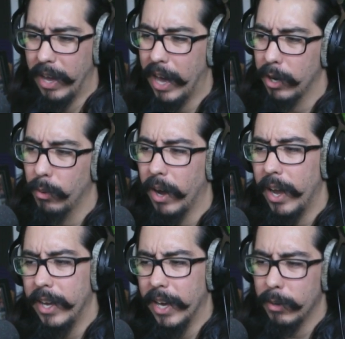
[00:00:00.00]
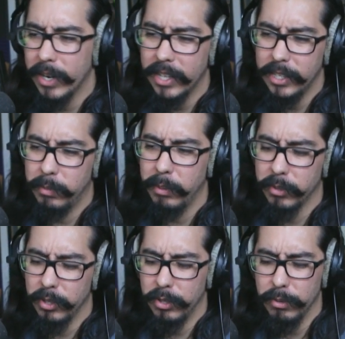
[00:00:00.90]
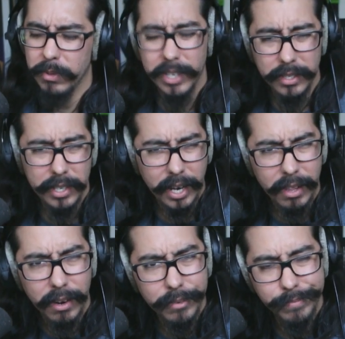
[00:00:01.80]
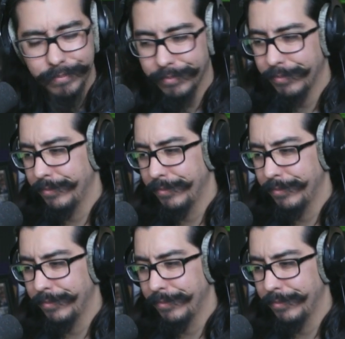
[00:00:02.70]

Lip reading: how do I get these people to do things together?